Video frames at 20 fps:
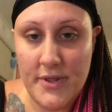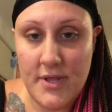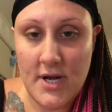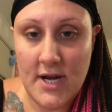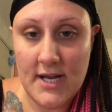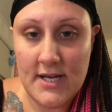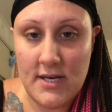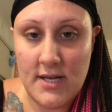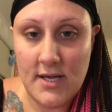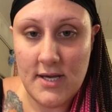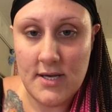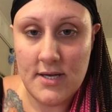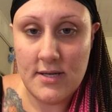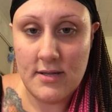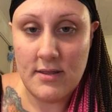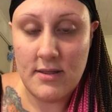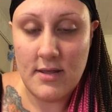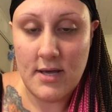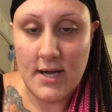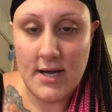with an
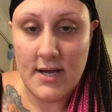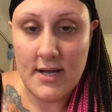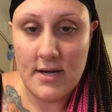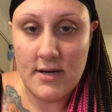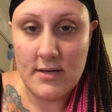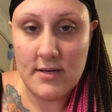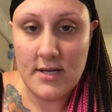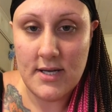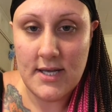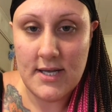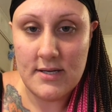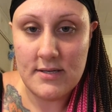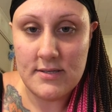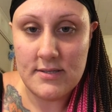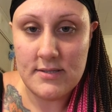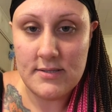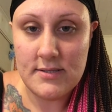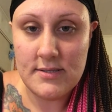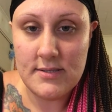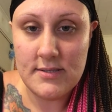idea that
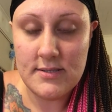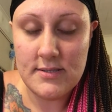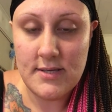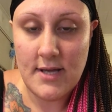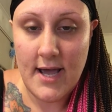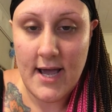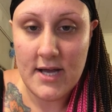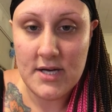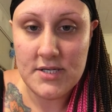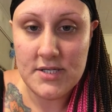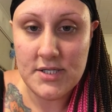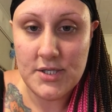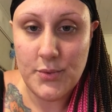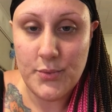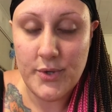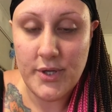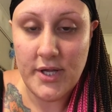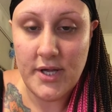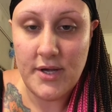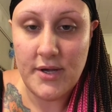is actually
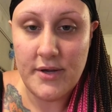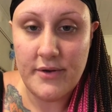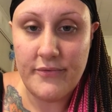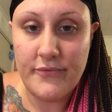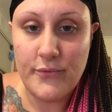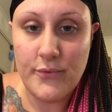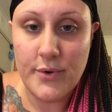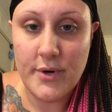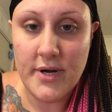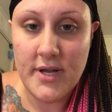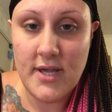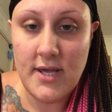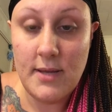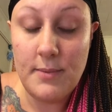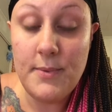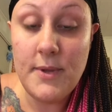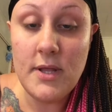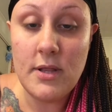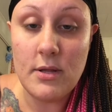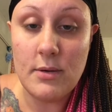really good for
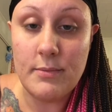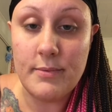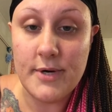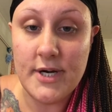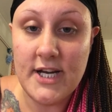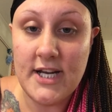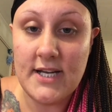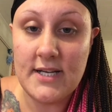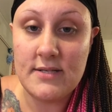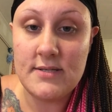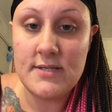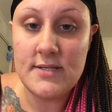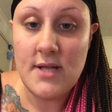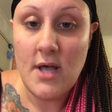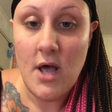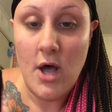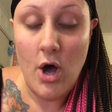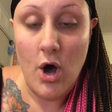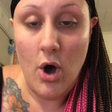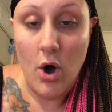keeping the braids
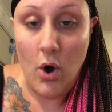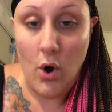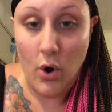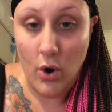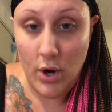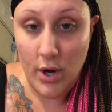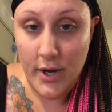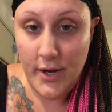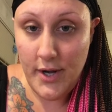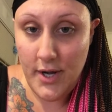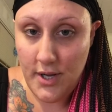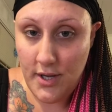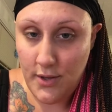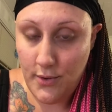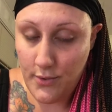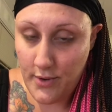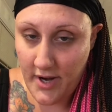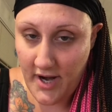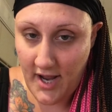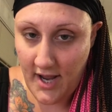on
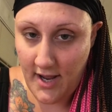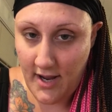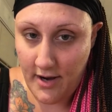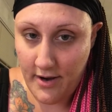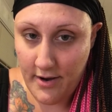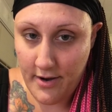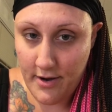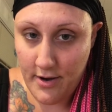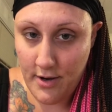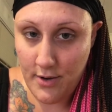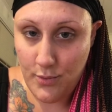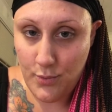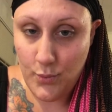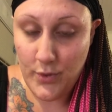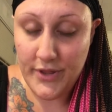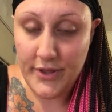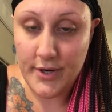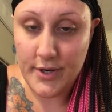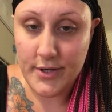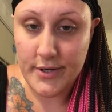your hair
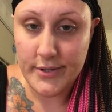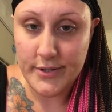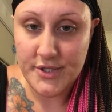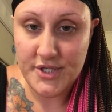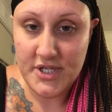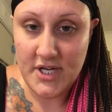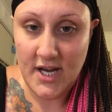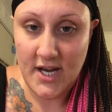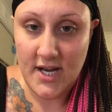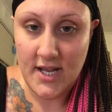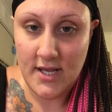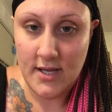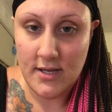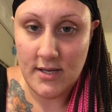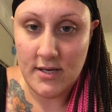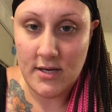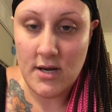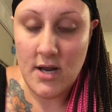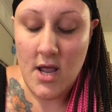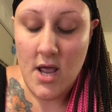when they're crocheted
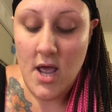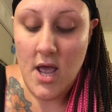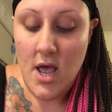in.